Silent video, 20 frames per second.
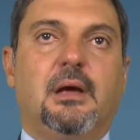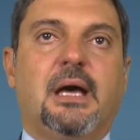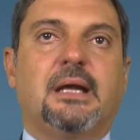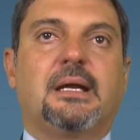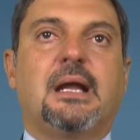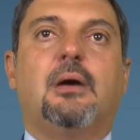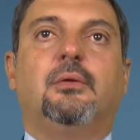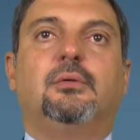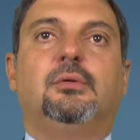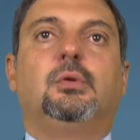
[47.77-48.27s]

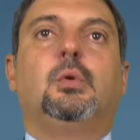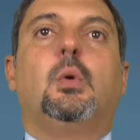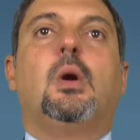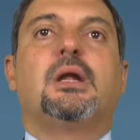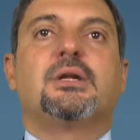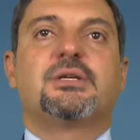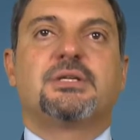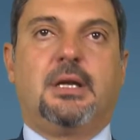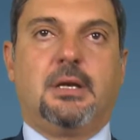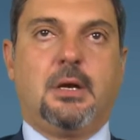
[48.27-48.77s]
around
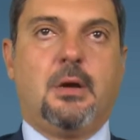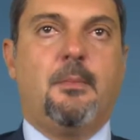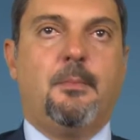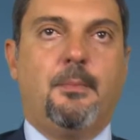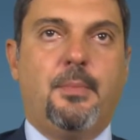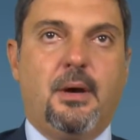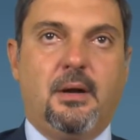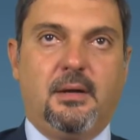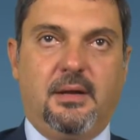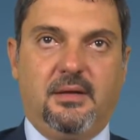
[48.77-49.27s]
200
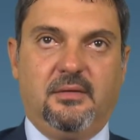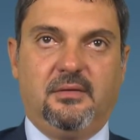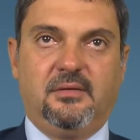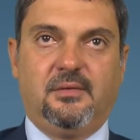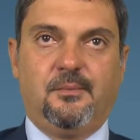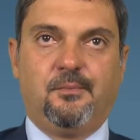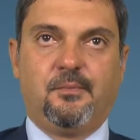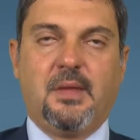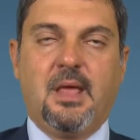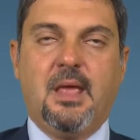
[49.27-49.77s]
components.